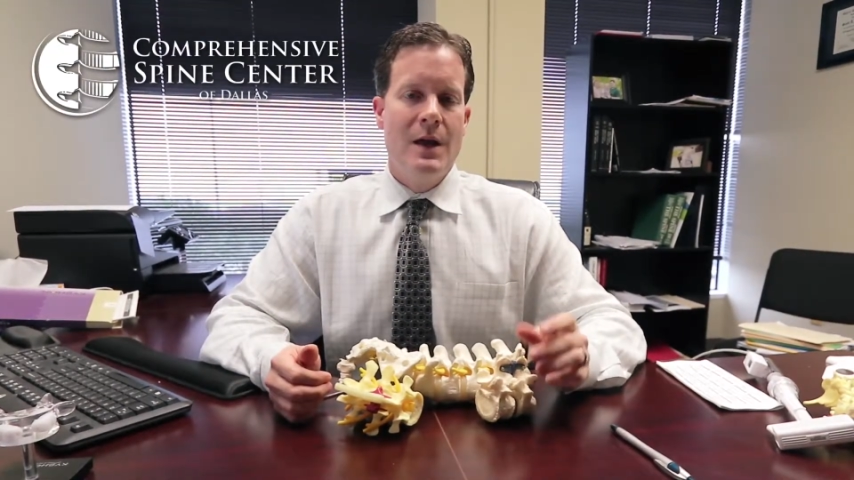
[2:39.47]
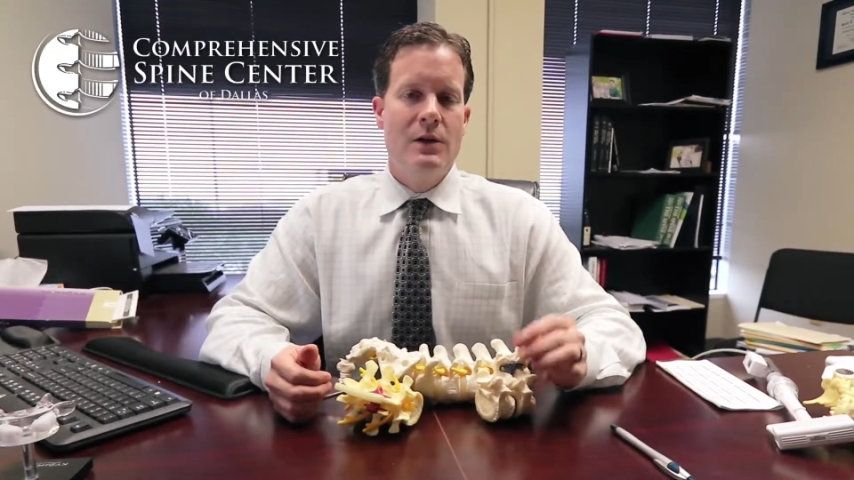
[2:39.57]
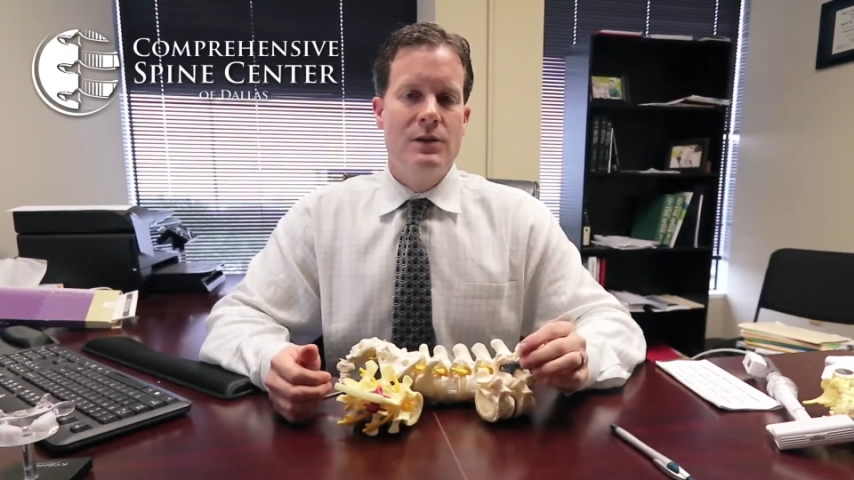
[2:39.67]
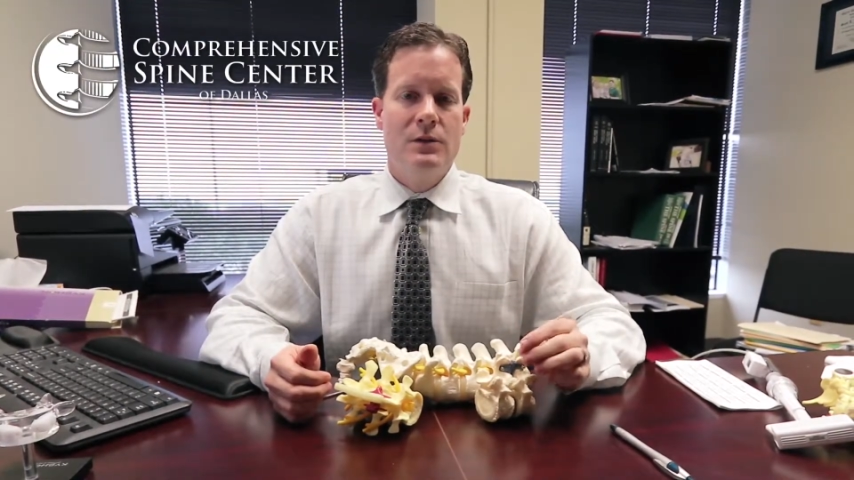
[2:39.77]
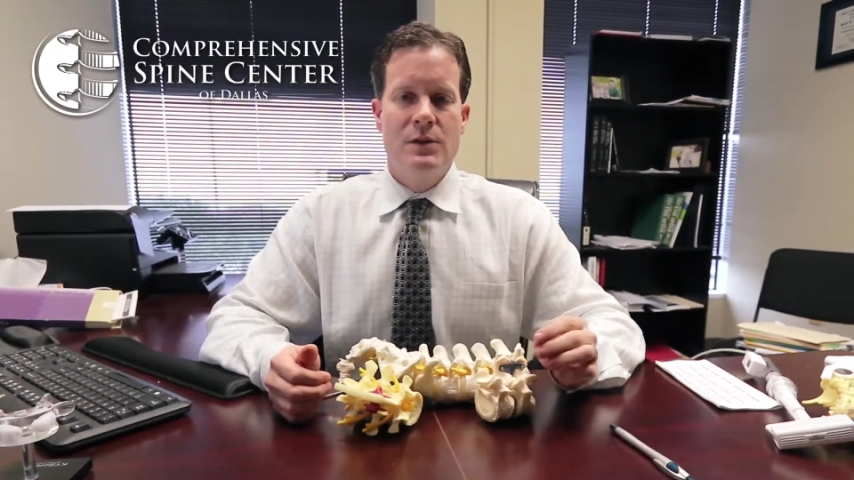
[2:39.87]

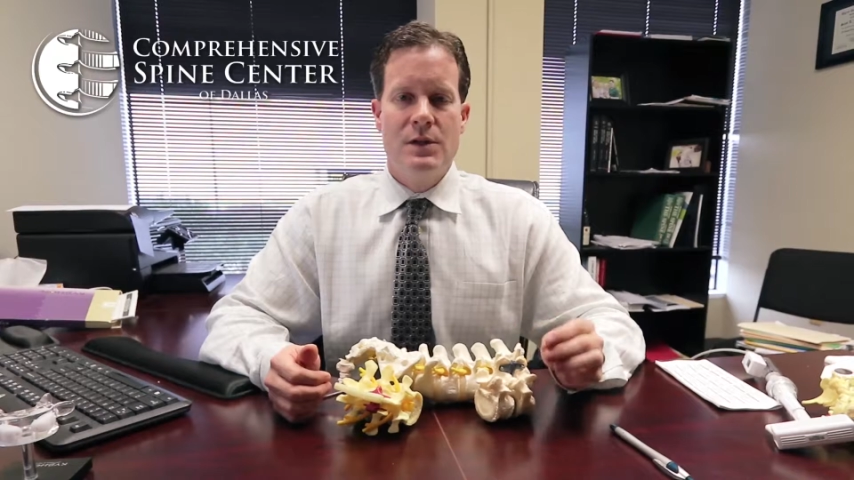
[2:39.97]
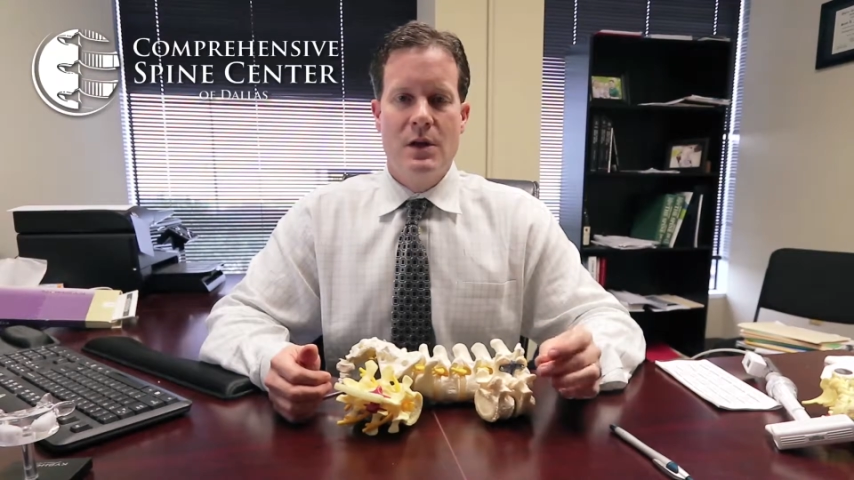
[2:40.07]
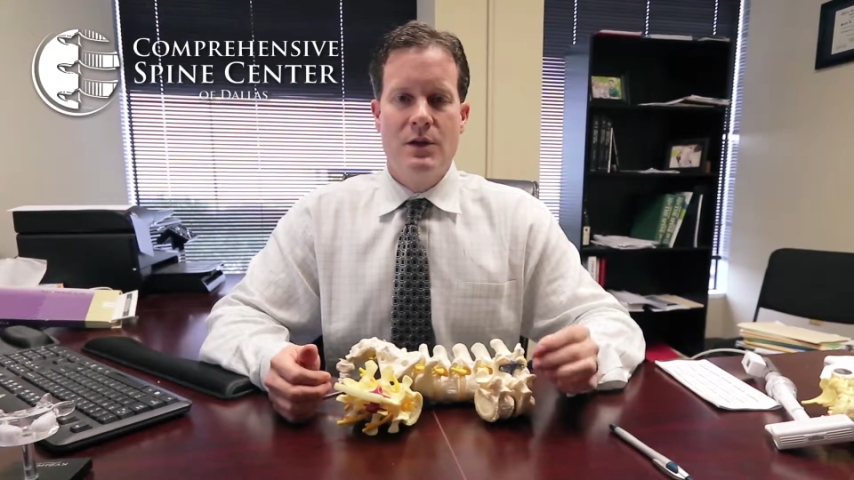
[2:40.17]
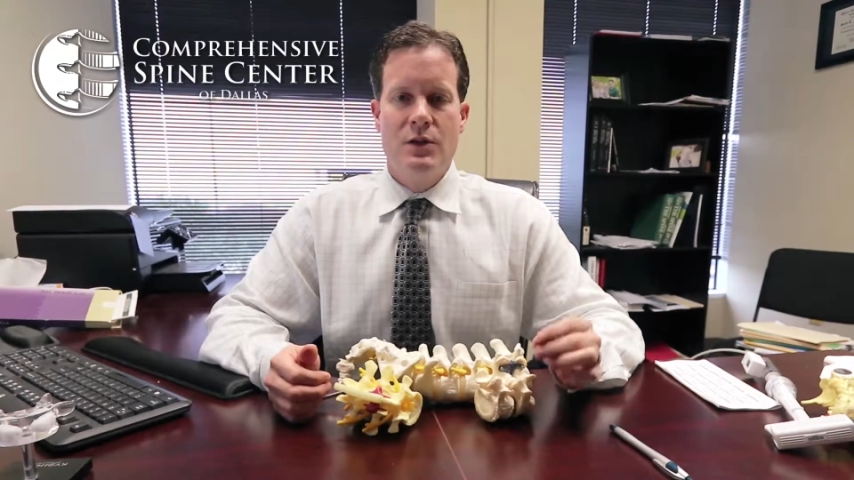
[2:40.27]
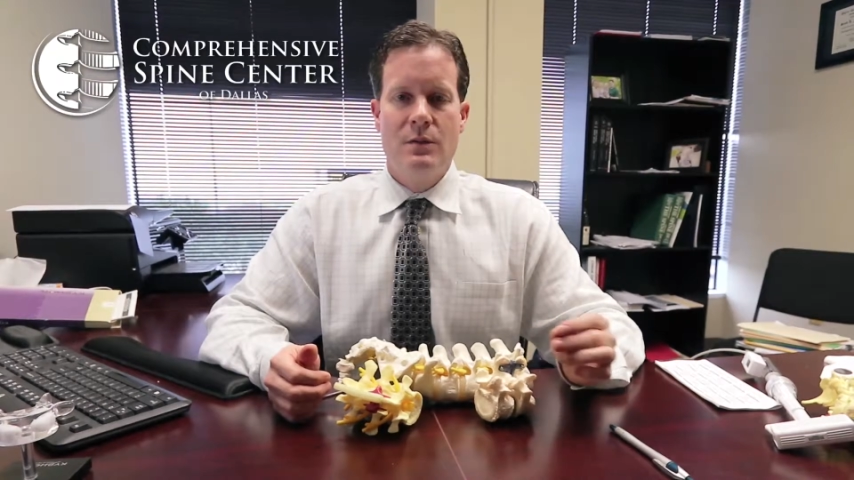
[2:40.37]
and also
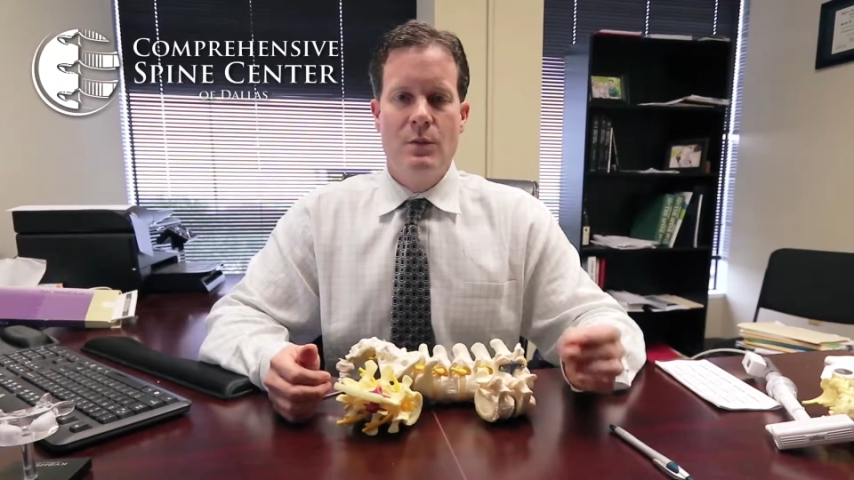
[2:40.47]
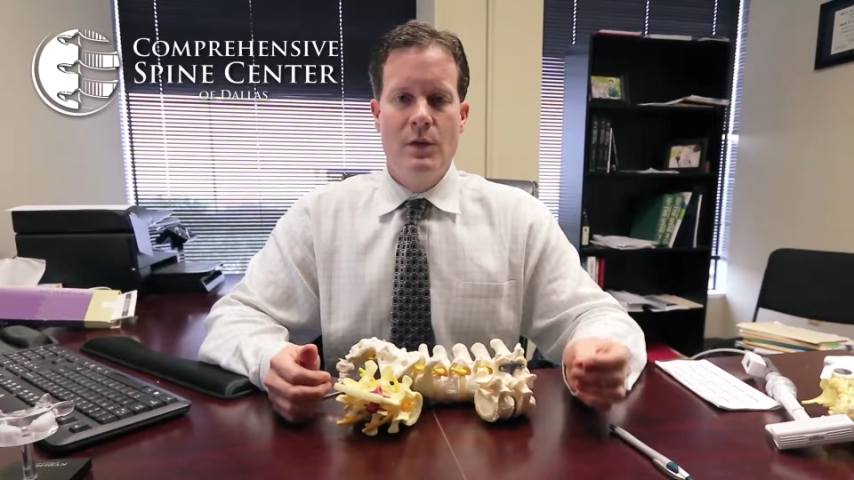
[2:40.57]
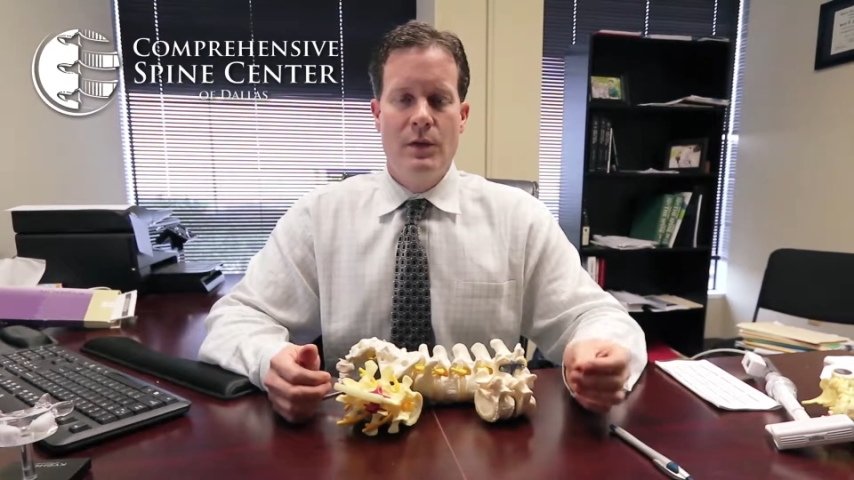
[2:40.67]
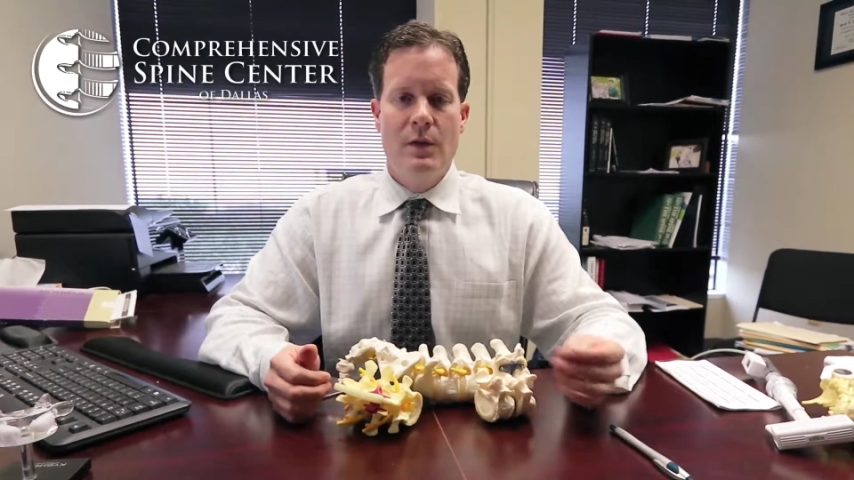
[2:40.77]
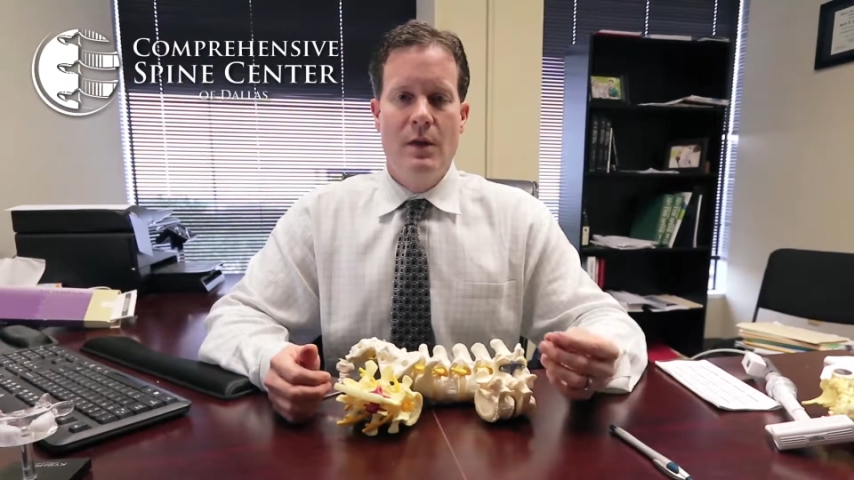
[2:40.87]
discussion
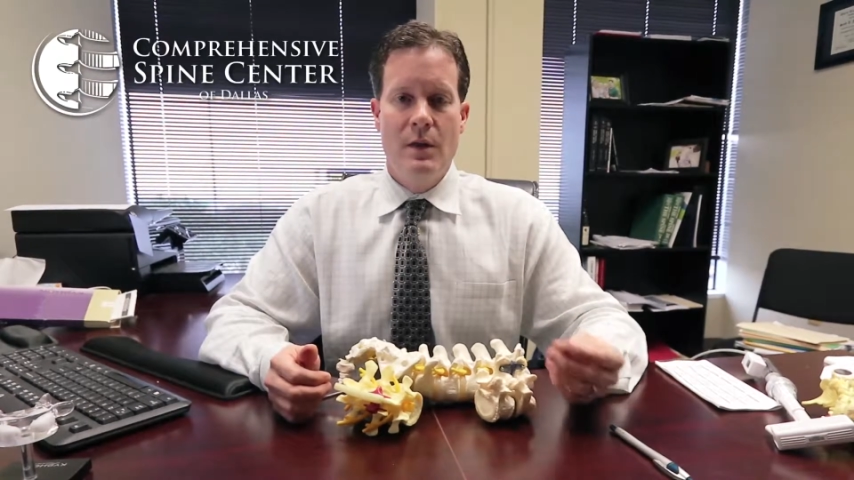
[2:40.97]
with